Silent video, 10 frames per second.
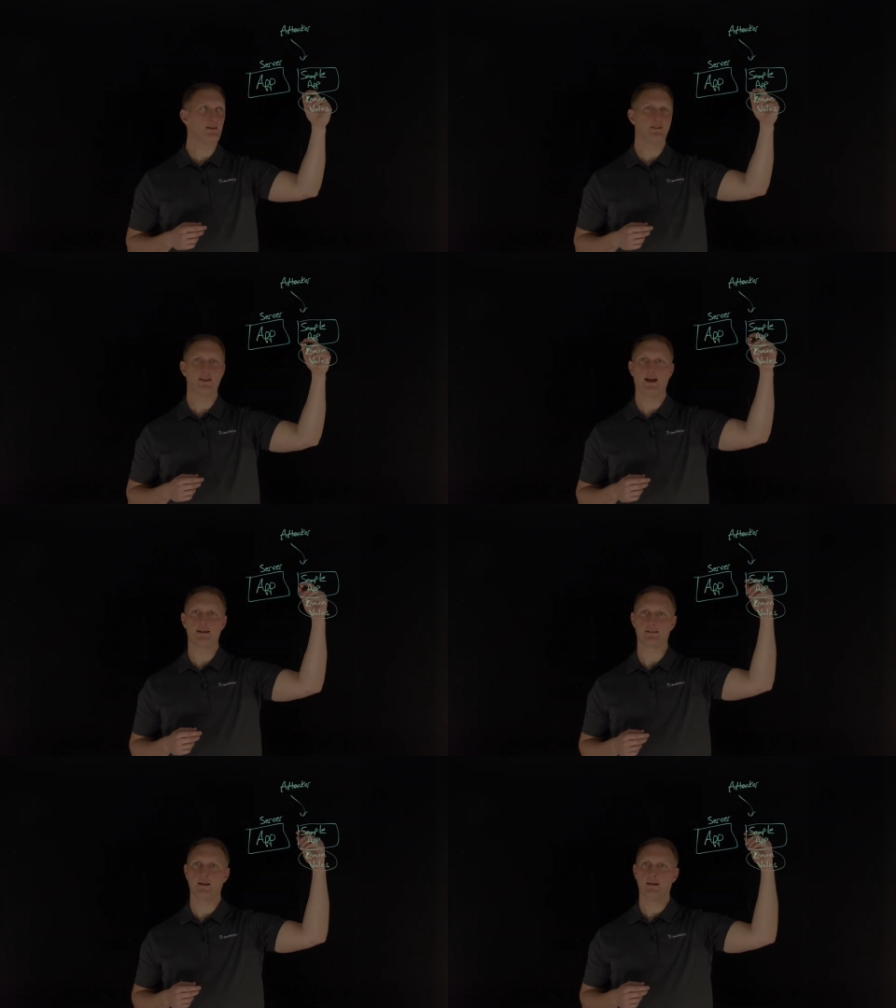
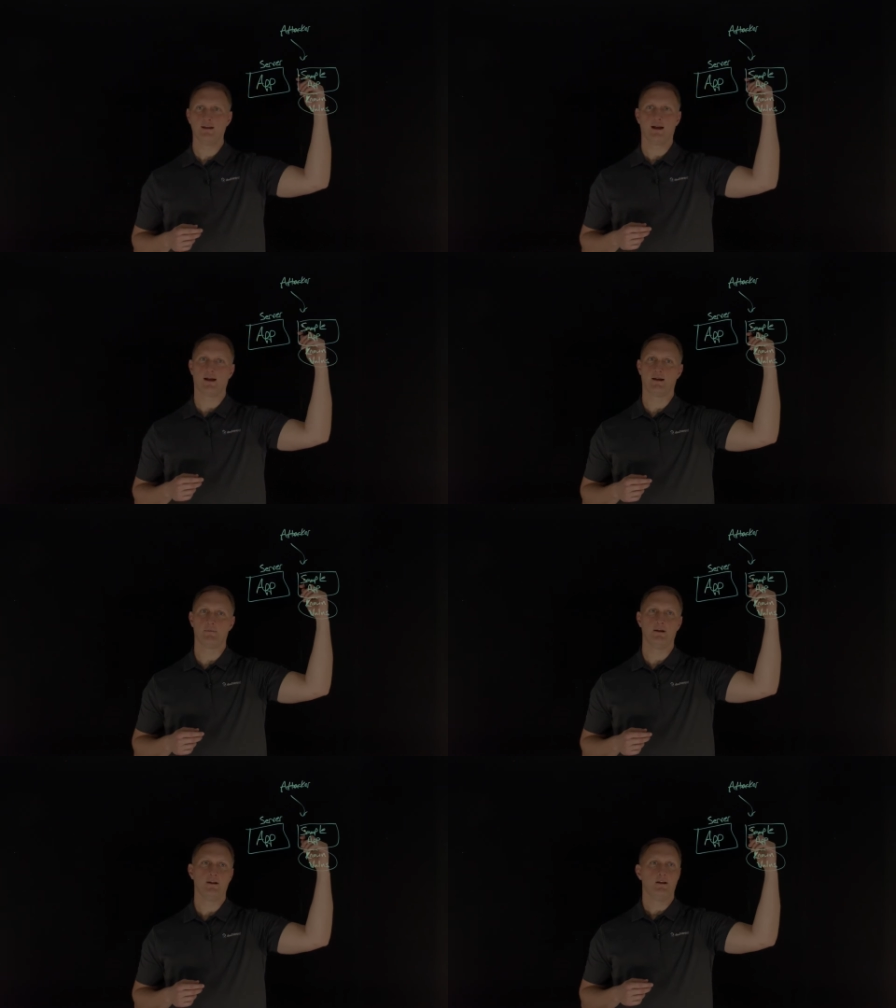that
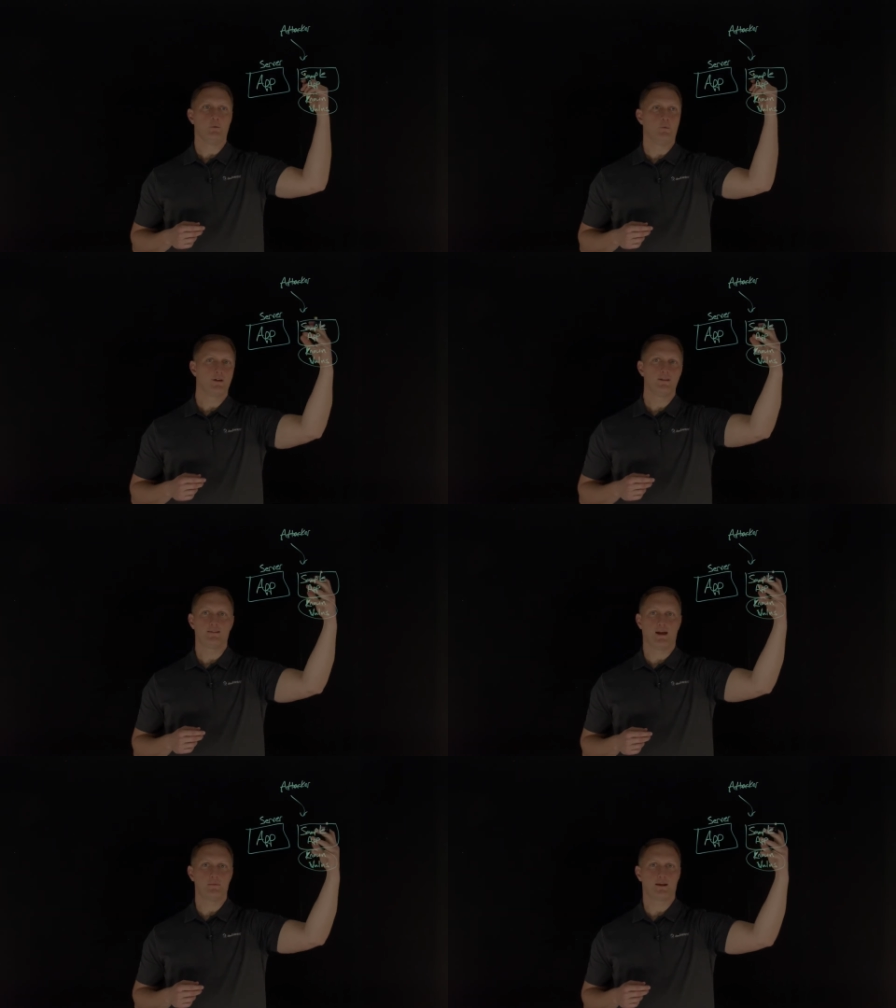um, one of these
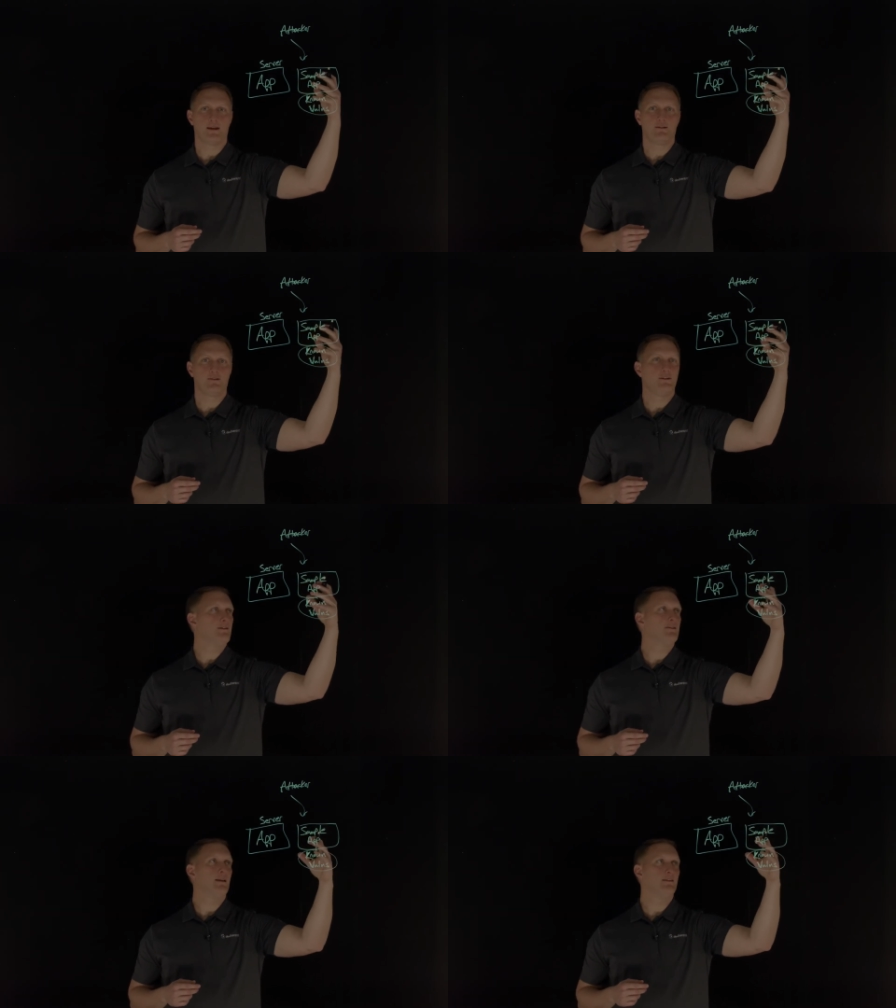
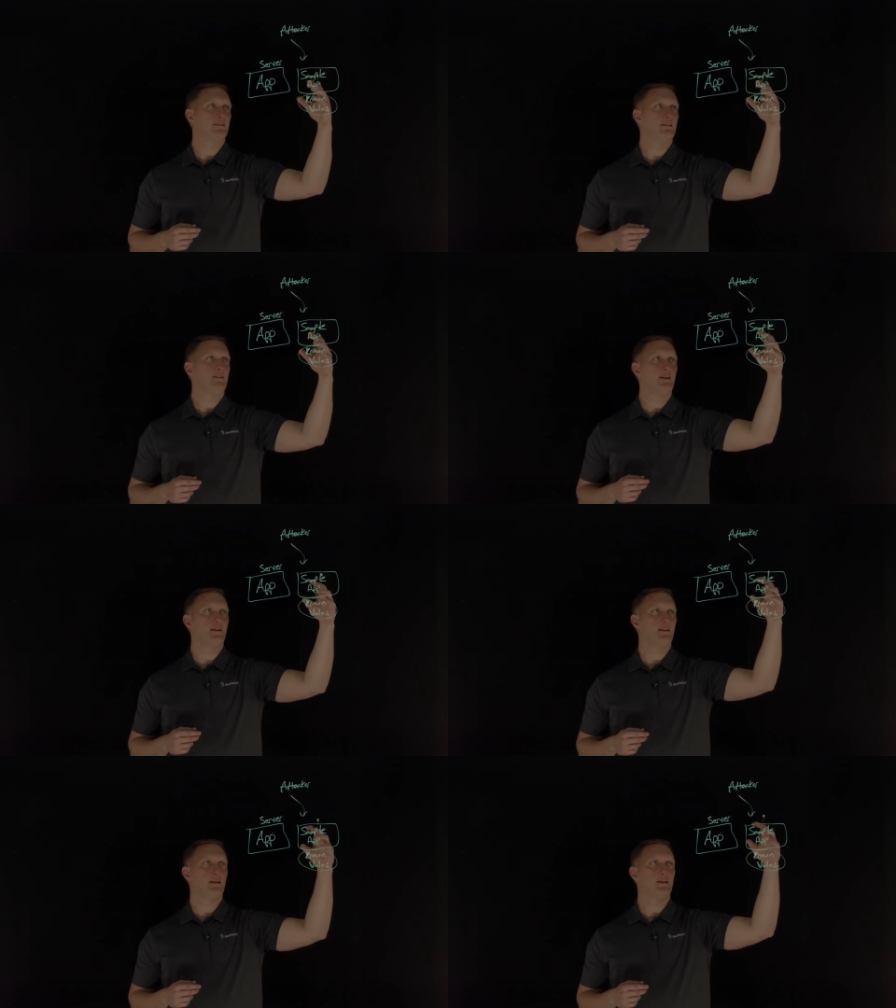applications is in the